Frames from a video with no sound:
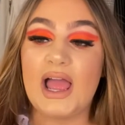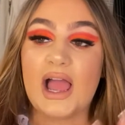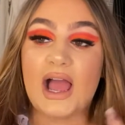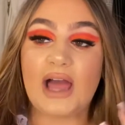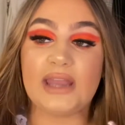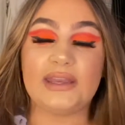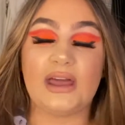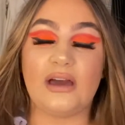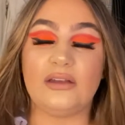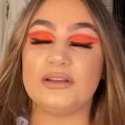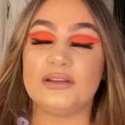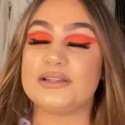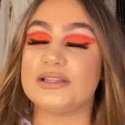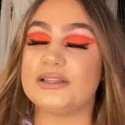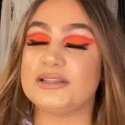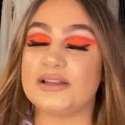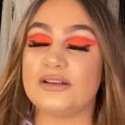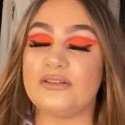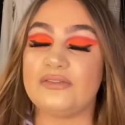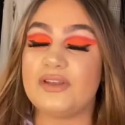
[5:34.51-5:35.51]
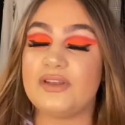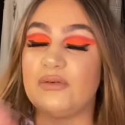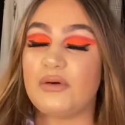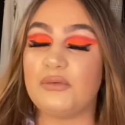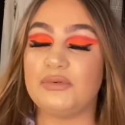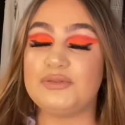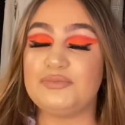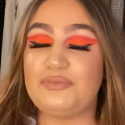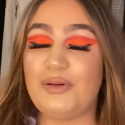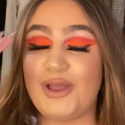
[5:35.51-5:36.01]
And honestly, the CeraVe one
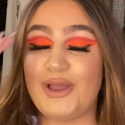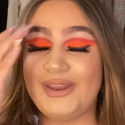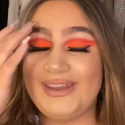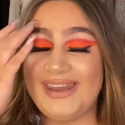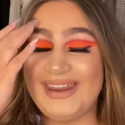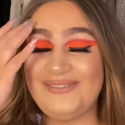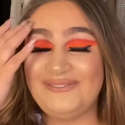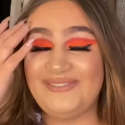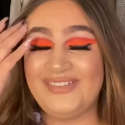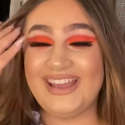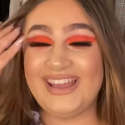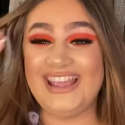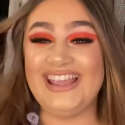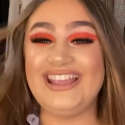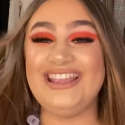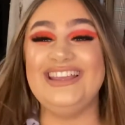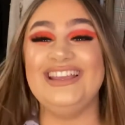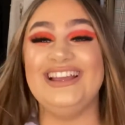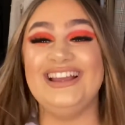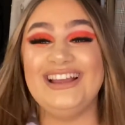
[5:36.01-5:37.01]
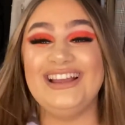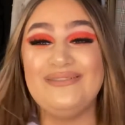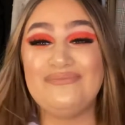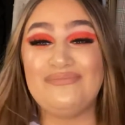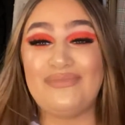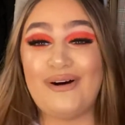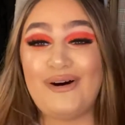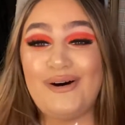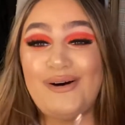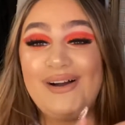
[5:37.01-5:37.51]
was burning me.
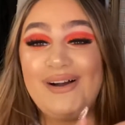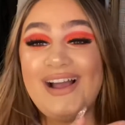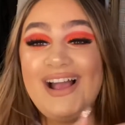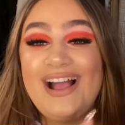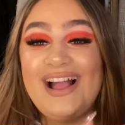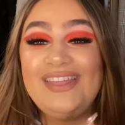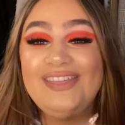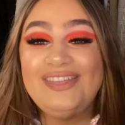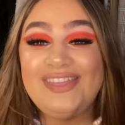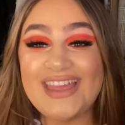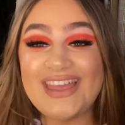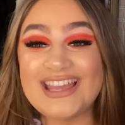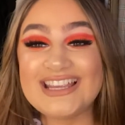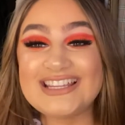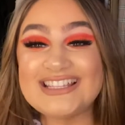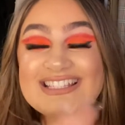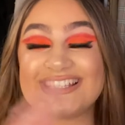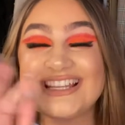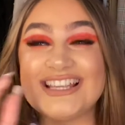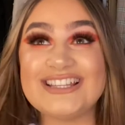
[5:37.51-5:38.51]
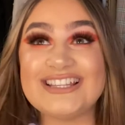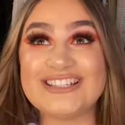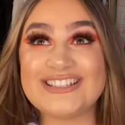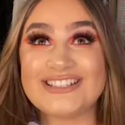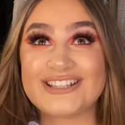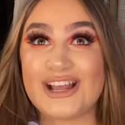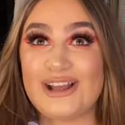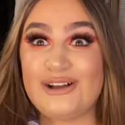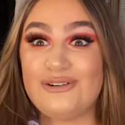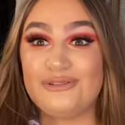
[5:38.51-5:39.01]
But this is
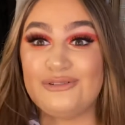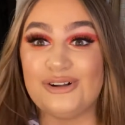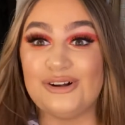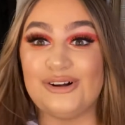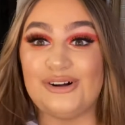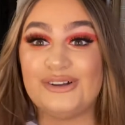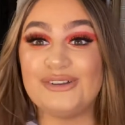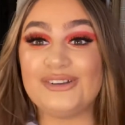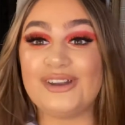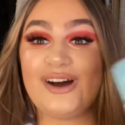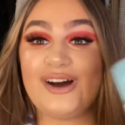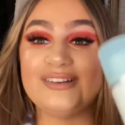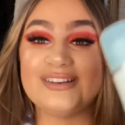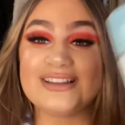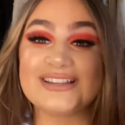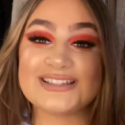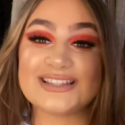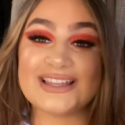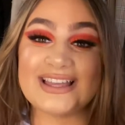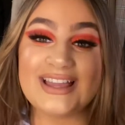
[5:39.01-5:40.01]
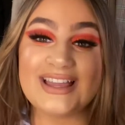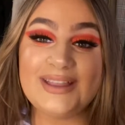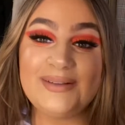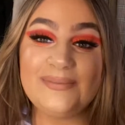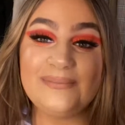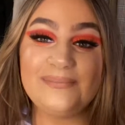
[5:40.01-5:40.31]
so good, honestly.